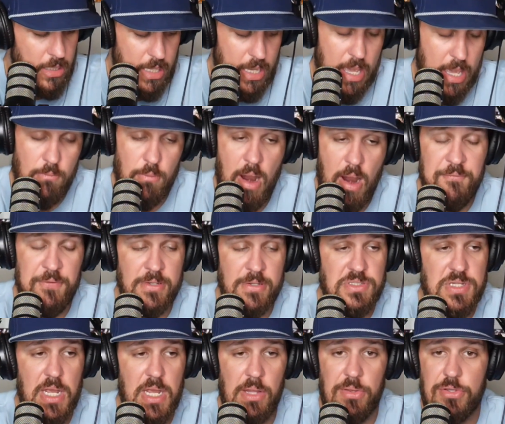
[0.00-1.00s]
In reference
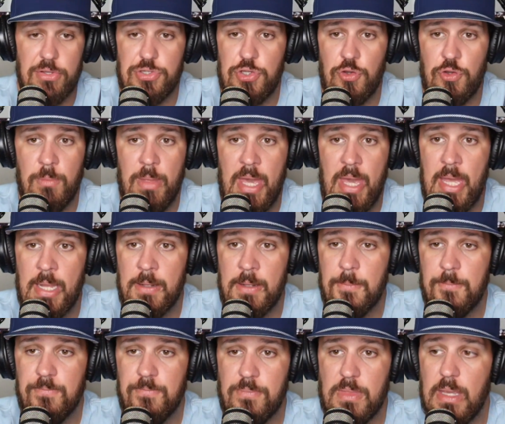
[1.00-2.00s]
to LSU, man,
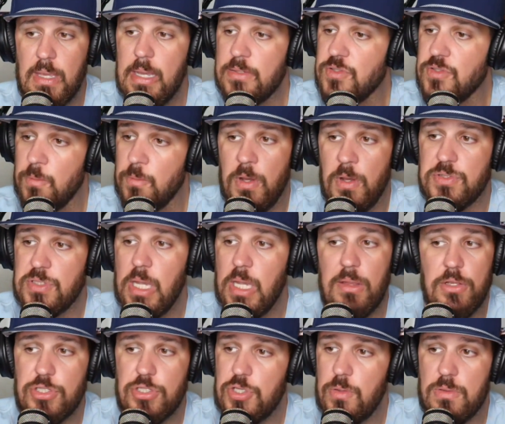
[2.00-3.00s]
it's the most
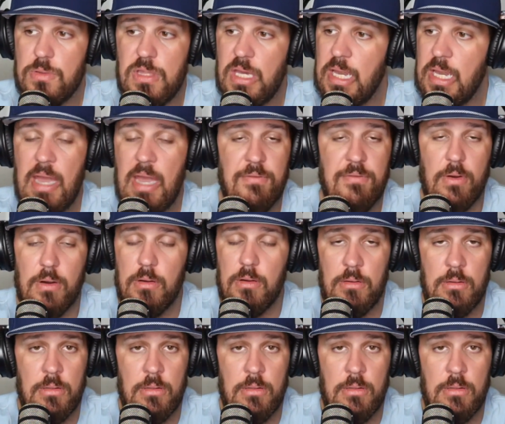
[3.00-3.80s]
LSU thing ever.